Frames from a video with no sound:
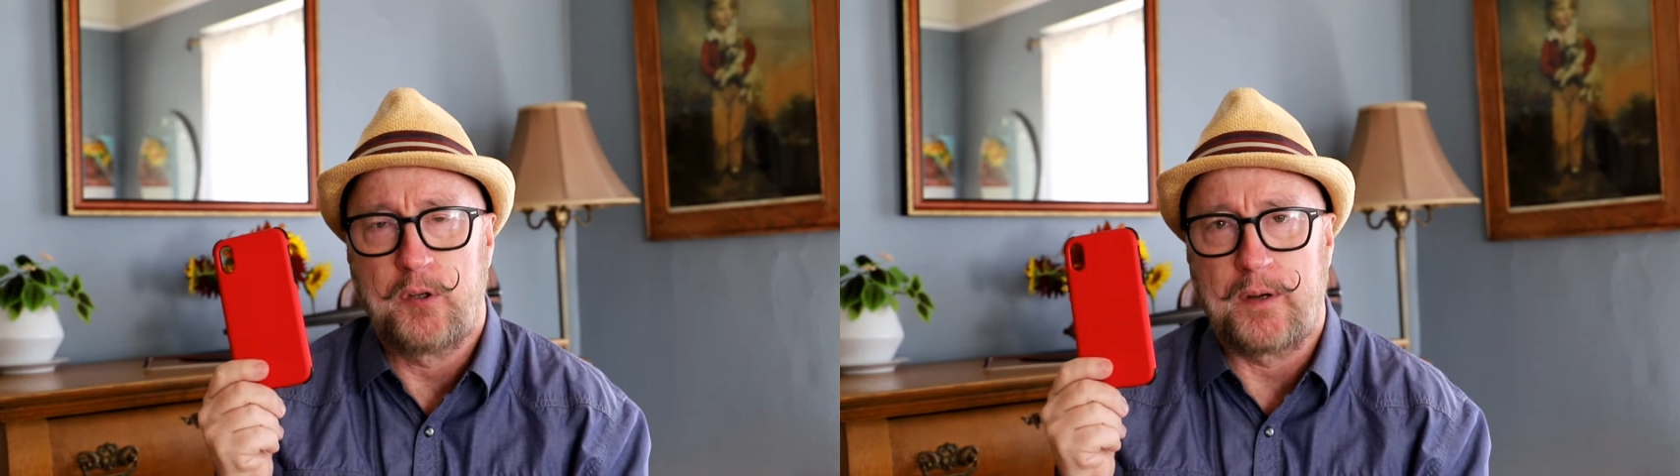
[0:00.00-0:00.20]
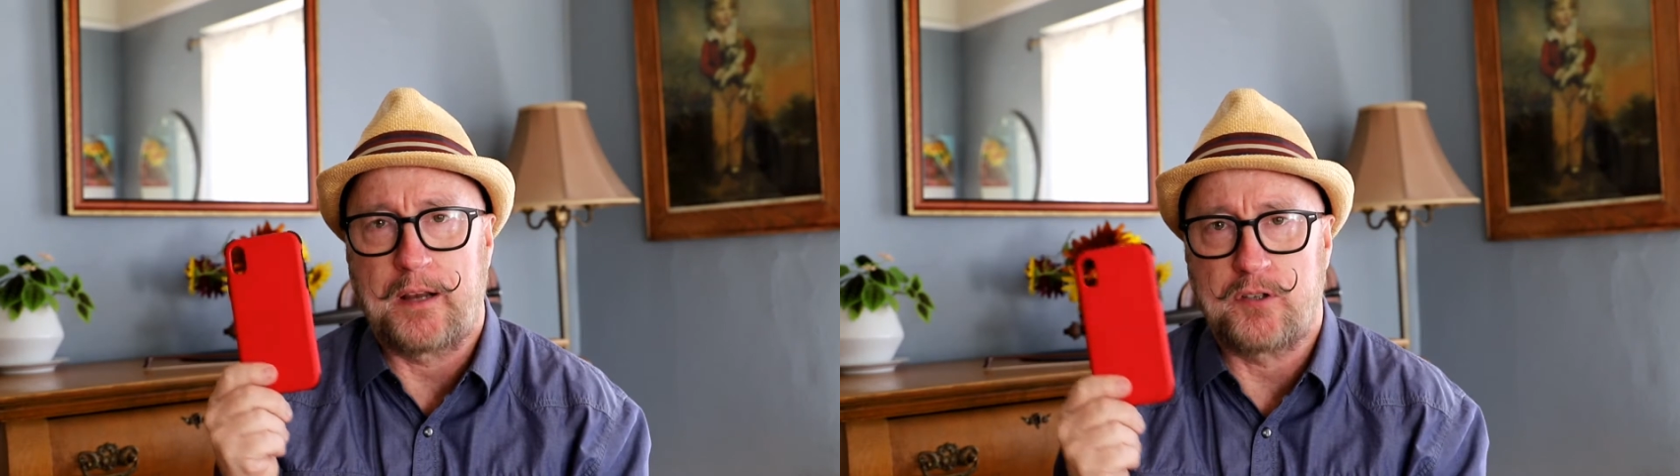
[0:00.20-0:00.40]

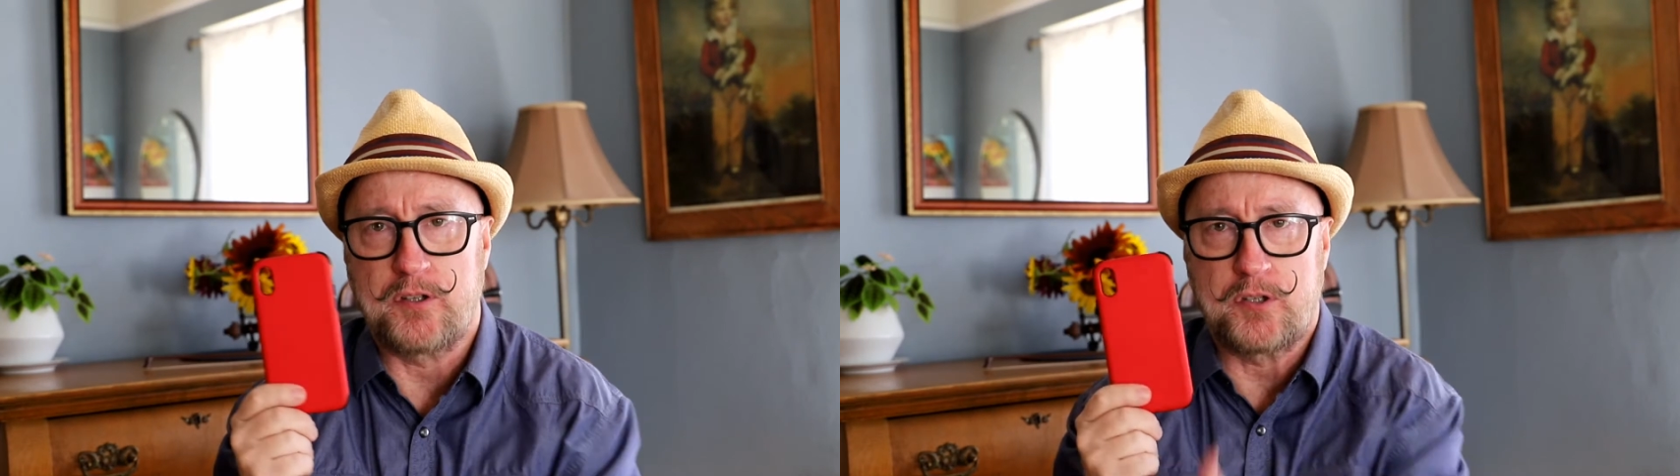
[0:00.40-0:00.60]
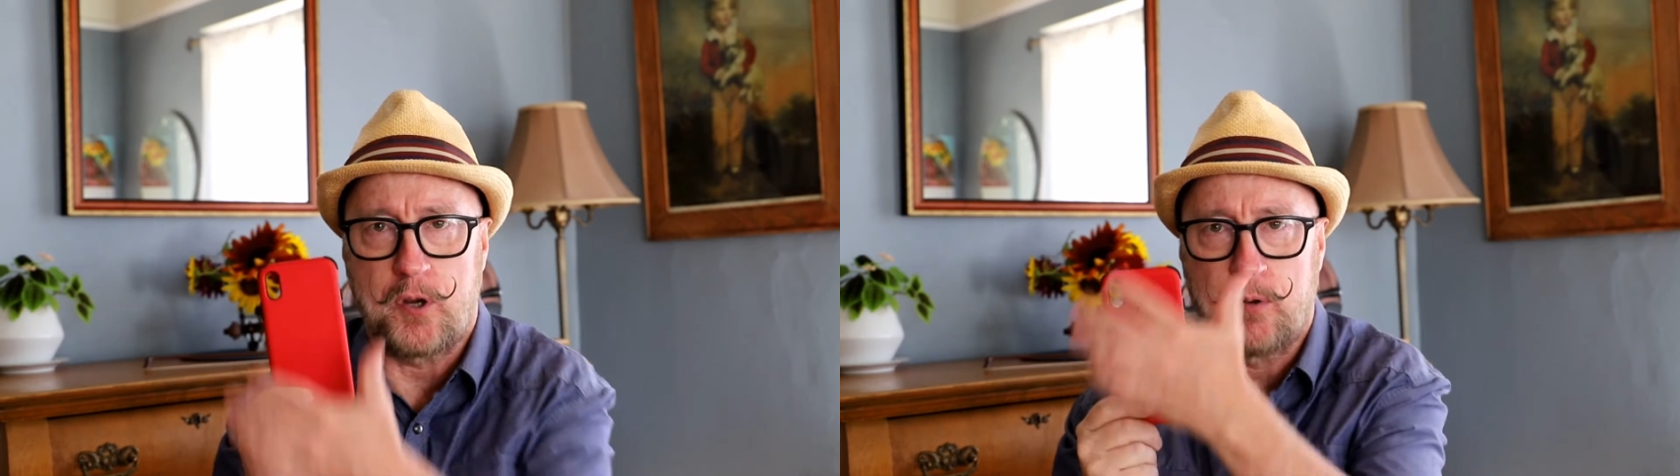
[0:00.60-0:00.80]
you can
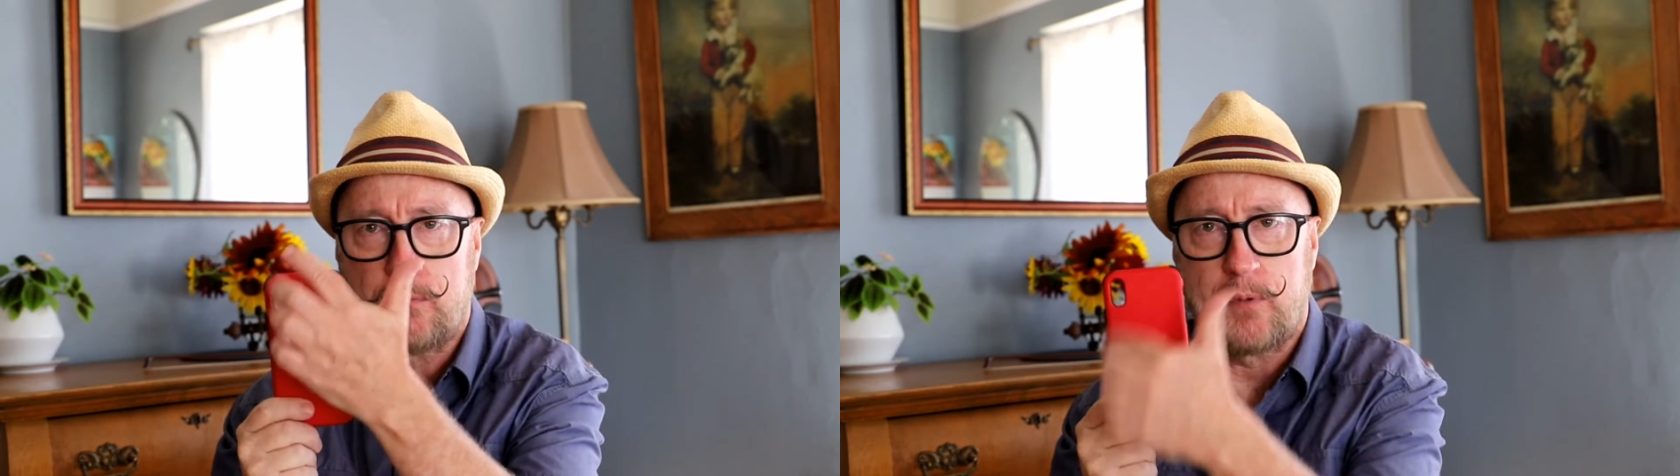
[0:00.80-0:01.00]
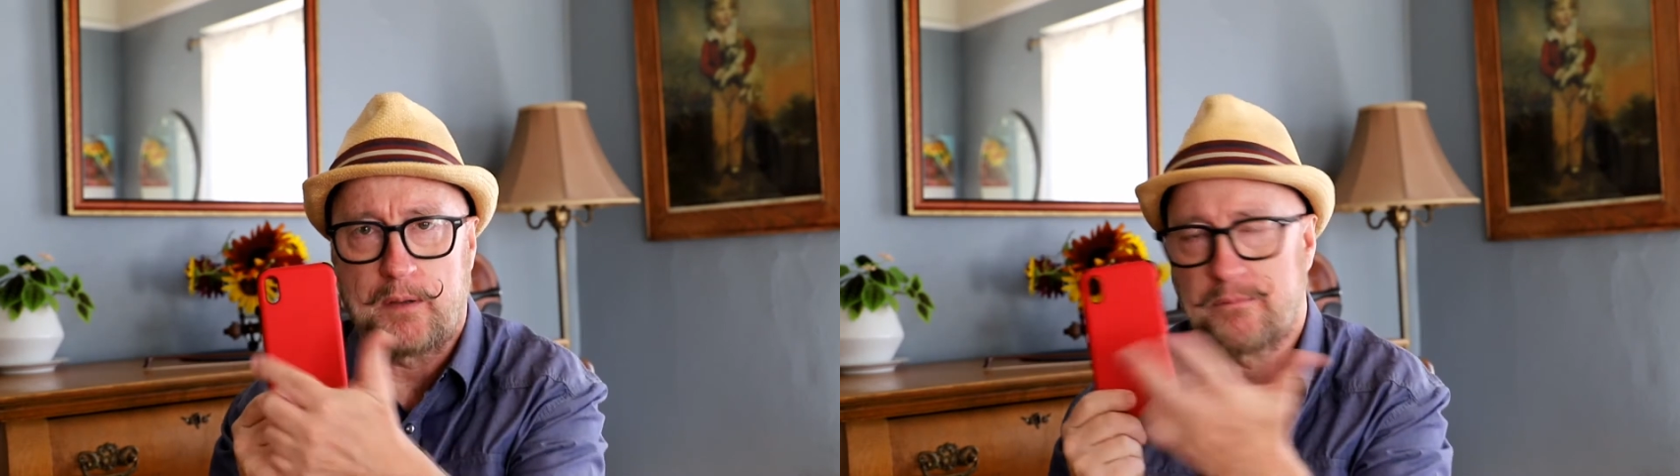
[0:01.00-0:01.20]
actually show
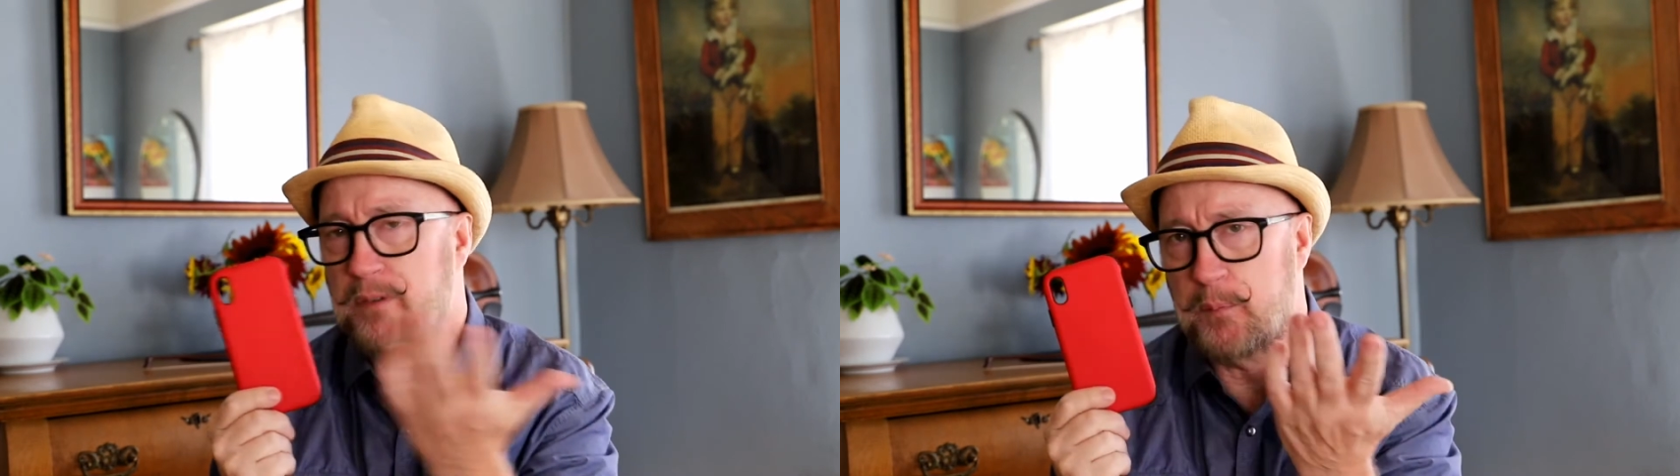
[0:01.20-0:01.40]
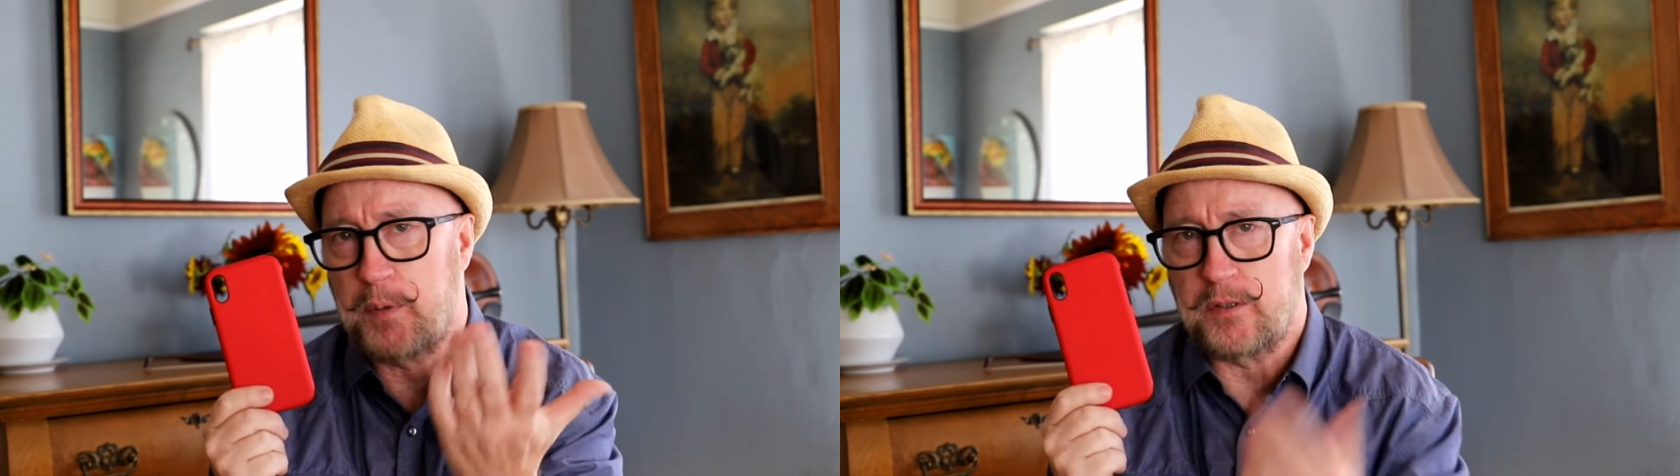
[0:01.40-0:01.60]
what
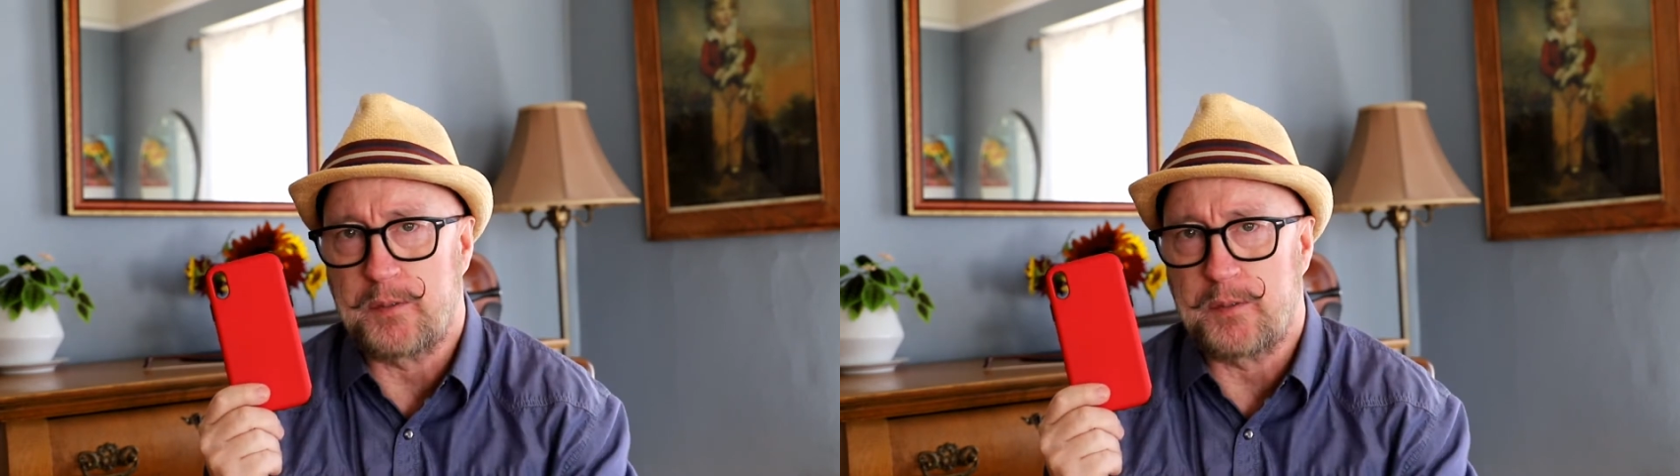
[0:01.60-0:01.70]
appears